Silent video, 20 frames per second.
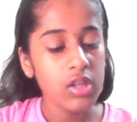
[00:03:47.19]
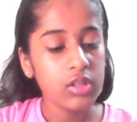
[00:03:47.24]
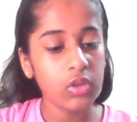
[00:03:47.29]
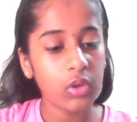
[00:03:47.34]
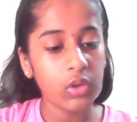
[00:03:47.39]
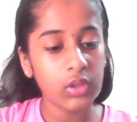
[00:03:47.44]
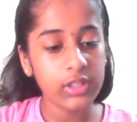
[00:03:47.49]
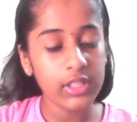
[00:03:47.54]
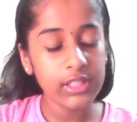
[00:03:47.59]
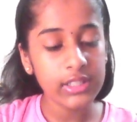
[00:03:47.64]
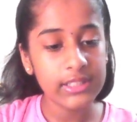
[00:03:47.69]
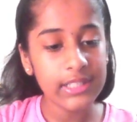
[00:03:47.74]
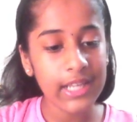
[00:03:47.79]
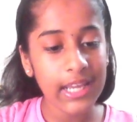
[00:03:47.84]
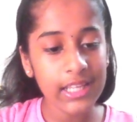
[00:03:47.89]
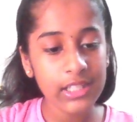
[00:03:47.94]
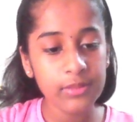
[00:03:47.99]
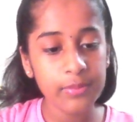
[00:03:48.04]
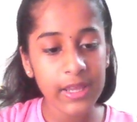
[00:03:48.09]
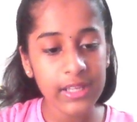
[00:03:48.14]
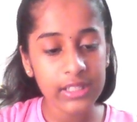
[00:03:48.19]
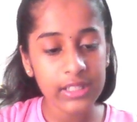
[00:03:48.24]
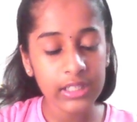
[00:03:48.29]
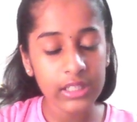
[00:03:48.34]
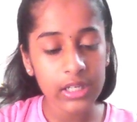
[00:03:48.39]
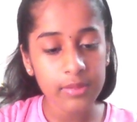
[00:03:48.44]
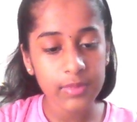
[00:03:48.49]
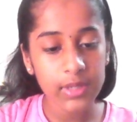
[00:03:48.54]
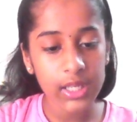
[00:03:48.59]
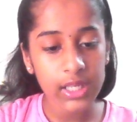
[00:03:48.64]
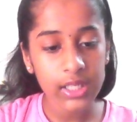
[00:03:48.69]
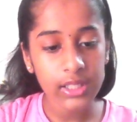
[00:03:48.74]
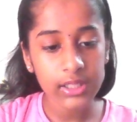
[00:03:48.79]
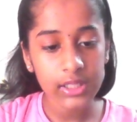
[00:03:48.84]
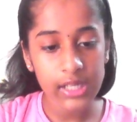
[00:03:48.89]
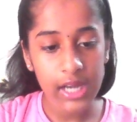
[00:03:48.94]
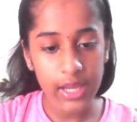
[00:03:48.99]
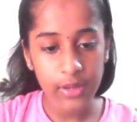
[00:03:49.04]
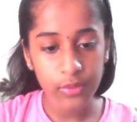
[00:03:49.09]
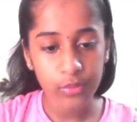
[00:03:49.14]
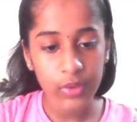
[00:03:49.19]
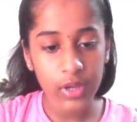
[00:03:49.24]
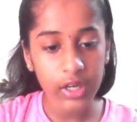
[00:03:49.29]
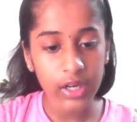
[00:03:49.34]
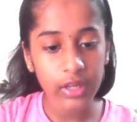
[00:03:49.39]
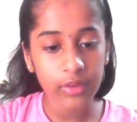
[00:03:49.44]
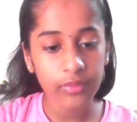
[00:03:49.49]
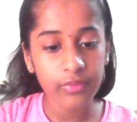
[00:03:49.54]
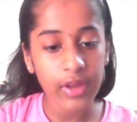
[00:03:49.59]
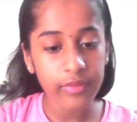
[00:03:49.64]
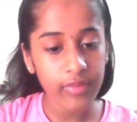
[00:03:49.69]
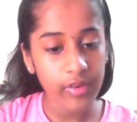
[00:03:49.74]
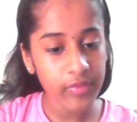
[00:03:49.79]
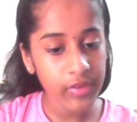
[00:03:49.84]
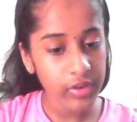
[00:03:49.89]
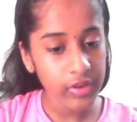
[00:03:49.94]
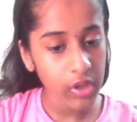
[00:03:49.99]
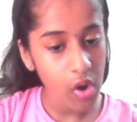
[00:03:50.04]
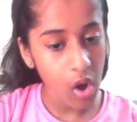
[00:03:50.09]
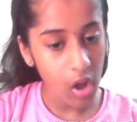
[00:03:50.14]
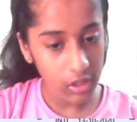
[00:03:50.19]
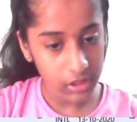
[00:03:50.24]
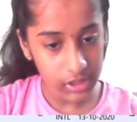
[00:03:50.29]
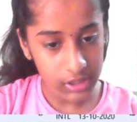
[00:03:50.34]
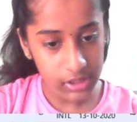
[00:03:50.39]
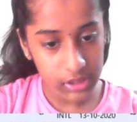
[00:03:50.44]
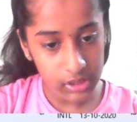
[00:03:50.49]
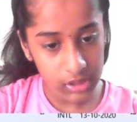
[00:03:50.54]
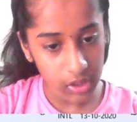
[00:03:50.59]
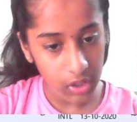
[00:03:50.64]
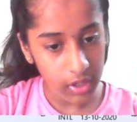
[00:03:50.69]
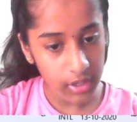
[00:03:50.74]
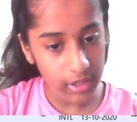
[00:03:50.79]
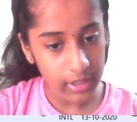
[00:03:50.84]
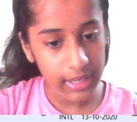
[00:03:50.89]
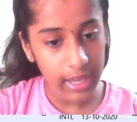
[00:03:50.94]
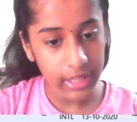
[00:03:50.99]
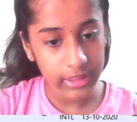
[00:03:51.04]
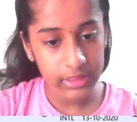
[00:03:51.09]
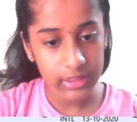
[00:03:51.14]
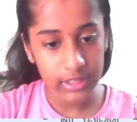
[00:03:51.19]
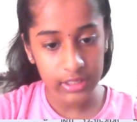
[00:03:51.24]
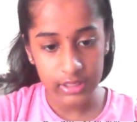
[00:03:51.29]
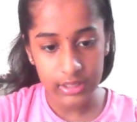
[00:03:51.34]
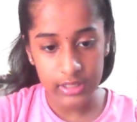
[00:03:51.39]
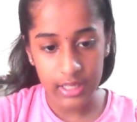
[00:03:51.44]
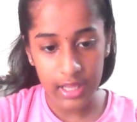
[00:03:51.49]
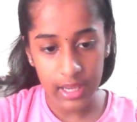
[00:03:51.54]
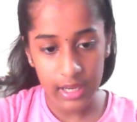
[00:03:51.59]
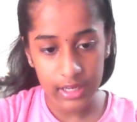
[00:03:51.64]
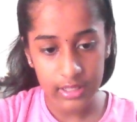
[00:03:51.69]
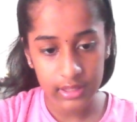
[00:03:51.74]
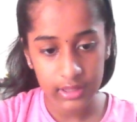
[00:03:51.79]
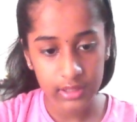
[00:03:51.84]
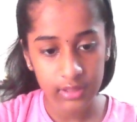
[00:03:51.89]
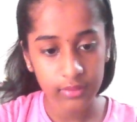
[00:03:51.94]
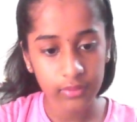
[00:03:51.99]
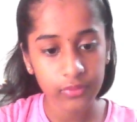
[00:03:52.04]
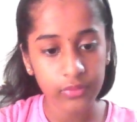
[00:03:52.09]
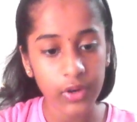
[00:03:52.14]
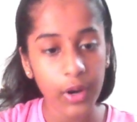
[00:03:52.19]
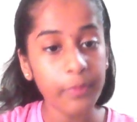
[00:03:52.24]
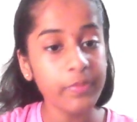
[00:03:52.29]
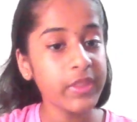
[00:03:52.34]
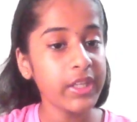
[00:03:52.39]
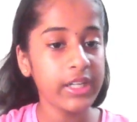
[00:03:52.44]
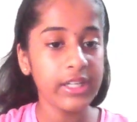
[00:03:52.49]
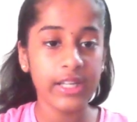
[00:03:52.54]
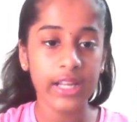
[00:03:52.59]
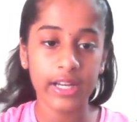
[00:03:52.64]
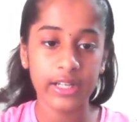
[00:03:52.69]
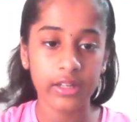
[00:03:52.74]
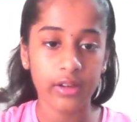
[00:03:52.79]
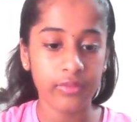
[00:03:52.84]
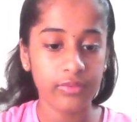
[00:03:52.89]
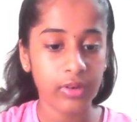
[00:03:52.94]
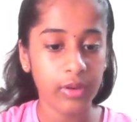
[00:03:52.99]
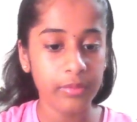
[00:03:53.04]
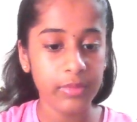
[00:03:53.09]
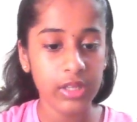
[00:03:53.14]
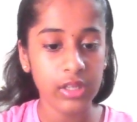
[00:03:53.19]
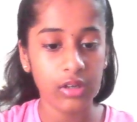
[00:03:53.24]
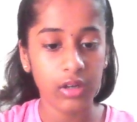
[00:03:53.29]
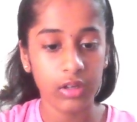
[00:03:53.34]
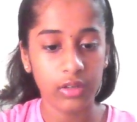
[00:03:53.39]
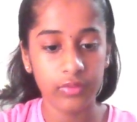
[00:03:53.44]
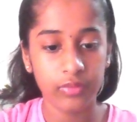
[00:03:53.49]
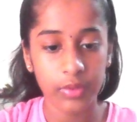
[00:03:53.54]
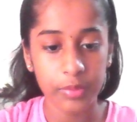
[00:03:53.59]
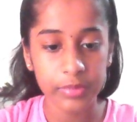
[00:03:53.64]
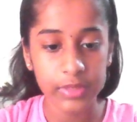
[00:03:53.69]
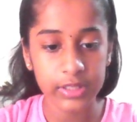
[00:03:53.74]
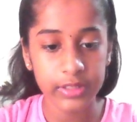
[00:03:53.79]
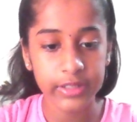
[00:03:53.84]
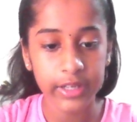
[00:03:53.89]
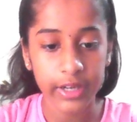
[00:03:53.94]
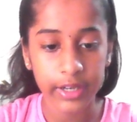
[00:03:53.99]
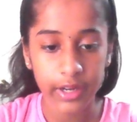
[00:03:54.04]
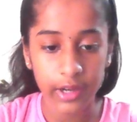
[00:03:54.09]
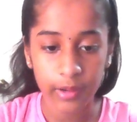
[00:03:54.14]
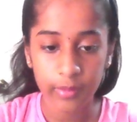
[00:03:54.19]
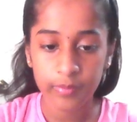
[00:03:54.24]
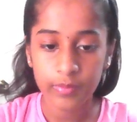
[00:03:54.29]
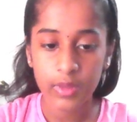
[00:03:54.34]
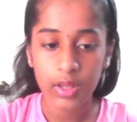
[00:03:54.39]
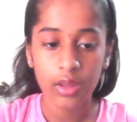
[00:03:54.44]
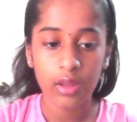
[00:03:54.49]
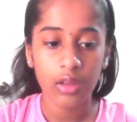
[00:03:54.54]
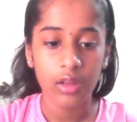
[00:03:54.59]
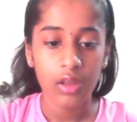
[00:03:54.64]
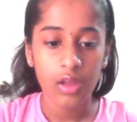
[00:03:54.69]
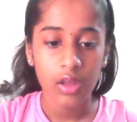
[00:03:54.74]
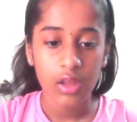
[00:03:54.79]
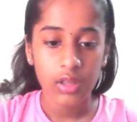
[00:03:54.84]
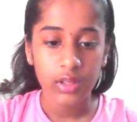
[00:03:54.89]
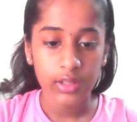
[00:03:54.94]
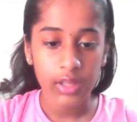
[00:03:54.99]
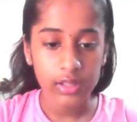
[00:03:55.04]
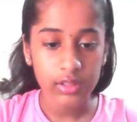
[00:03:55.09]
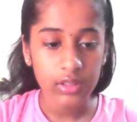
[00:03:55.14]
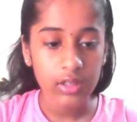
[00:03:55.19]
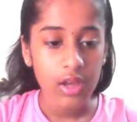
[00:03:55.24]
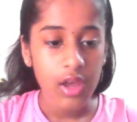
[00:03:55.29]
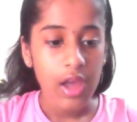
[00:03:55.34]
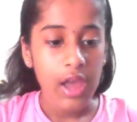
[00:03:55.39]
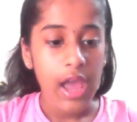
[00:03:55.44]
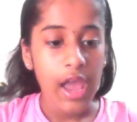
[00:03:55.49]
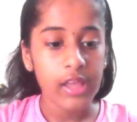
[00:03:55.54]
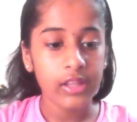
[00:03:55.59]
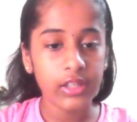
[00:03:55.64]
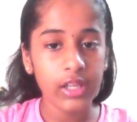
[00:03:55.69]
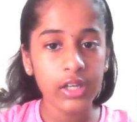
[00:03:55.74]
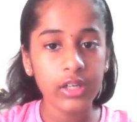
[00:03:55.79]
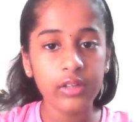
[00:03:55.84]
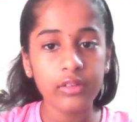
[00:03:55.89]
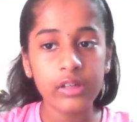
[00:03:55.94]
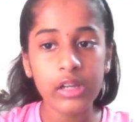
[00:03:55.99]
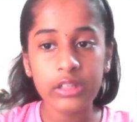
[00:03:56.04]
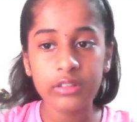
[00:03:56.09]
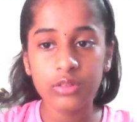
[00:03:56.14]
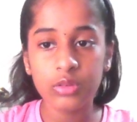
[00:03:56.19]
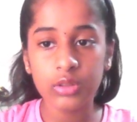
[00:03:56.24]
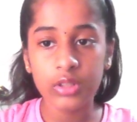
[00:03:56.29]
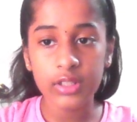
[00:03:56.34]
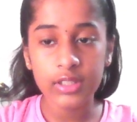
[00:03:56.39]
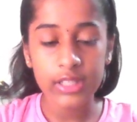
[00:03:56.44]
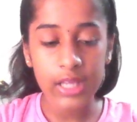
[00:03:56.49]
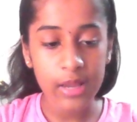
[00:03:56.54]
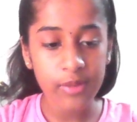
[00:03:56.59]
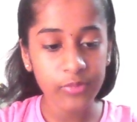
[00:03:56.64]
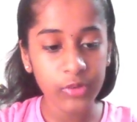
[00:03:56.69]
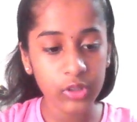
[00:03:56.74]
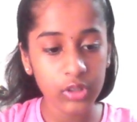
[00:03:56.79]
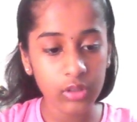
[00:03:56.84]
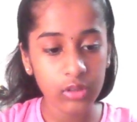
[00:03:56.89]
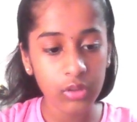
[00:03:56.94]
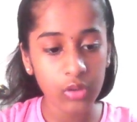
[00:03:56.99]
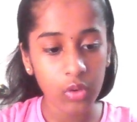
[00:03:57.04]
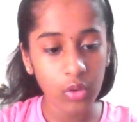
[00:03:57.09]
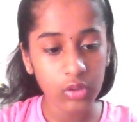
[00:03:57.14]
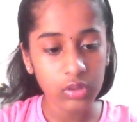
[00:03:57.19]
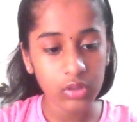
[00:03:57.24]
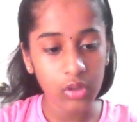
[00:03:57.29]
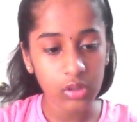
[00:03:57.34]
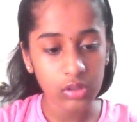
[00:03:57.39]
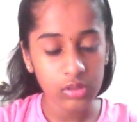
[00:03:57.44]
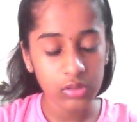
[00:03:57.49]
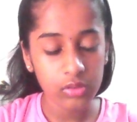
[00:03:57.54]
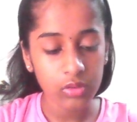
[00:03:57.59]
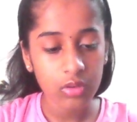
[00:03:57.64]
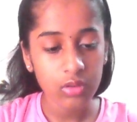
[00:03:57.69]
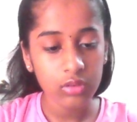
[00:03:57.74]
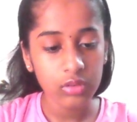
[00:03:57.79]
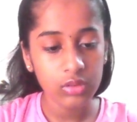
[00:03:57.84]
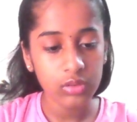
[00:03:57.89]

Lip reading: So this dates basically means like whenever we call this, you're going to get this date from the data from here, from this data. That's it. And then let's do the same for the close also.